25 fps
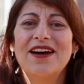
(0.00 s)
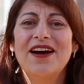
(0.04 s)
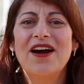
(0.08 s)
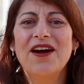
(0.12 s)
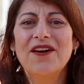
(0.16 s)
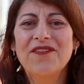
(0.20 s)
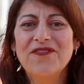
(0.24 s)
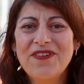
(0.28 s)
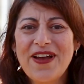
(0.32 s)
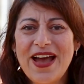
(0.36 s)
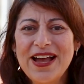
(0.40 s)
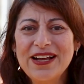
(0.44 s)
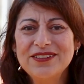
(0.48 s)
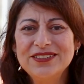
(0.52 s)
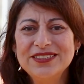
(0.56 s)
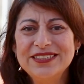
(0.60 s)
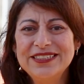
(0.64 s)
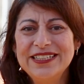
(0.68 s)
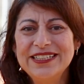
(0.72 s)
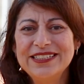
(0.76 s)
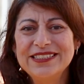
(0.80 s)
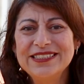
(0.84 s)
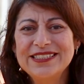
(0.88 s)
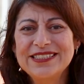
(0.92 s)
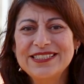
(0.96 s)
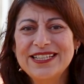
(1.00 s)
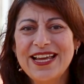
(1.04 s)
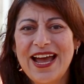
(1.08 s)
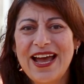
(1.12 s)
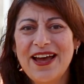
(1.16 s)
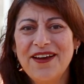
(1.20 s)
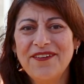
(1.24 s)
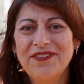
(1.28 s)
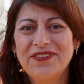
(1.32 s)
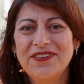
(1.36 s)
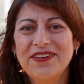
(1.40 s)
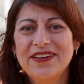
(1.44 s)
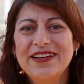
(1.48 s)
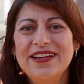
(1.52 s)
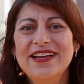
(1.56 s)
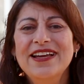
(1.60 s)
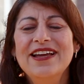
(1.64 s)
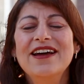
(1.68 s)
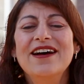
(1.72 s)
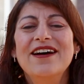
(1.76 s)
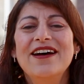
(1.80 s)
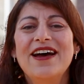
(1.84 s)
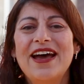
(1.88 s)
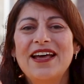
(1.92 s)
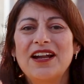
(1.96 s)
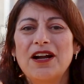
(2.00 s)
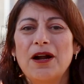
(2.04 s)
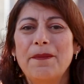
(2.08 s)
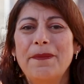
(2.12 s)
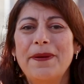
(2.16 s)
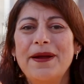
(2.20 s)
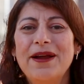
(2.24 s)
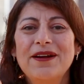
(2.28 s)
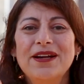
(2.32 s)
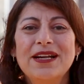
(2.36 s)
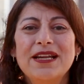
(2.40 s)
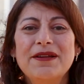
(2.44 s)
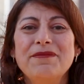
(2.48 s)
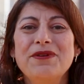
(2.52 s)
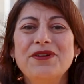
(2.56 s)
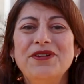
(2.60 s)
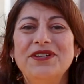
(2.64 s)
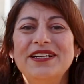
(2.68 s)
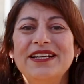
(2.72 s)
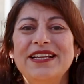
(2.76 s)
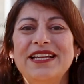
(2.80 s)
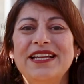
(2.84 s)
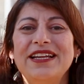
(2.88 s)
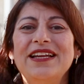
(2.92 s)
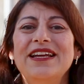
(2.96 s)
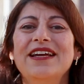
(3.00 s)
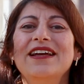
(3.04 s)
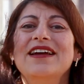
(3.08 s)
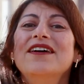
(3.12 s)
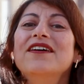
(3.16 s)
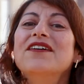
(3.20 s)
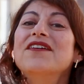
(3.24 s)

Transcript: our faculty and staff, and our parent community